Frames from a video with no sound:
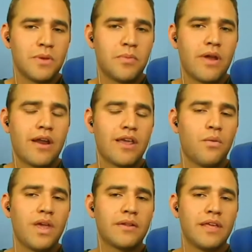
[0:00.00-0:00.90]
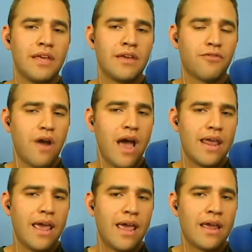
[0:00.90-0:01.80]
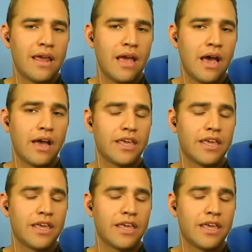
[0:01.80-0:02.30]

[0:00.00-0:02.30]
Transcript: We put out a weekly Friday uh,